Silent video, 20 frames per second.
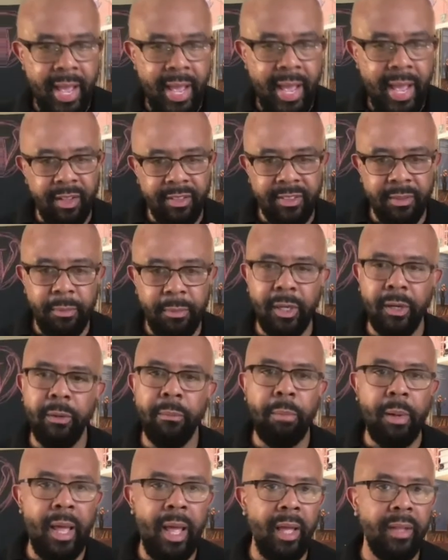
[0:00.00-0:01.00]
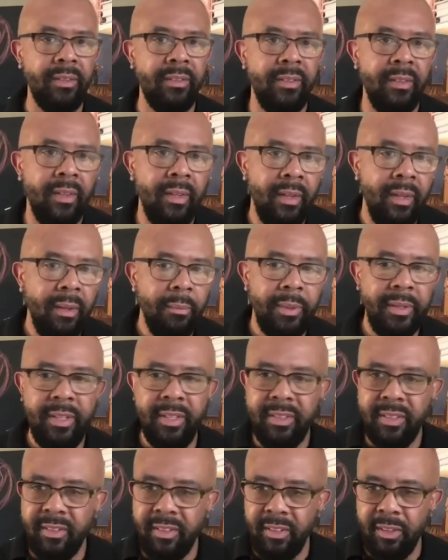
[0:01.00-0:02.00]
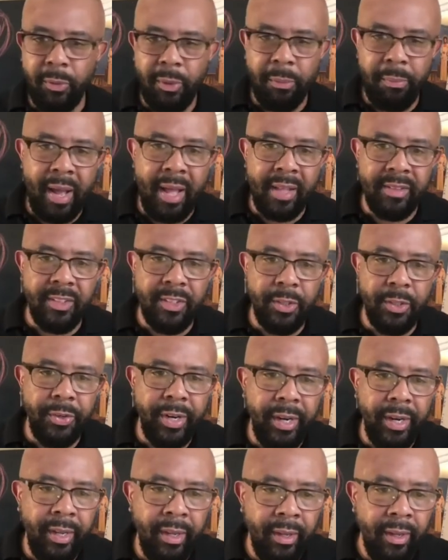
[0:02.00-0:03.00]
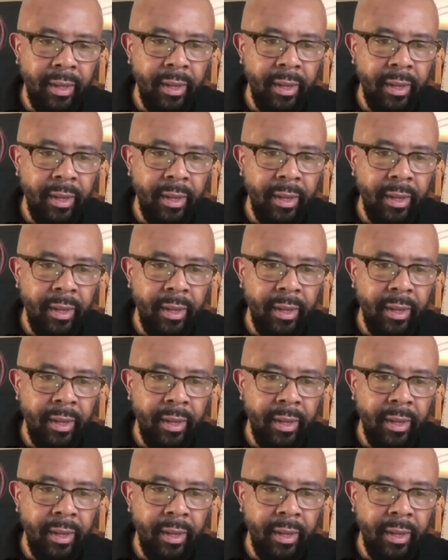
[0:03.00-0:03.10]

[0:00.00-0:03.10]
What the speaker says: awesome alert blocks, but this is in the repository.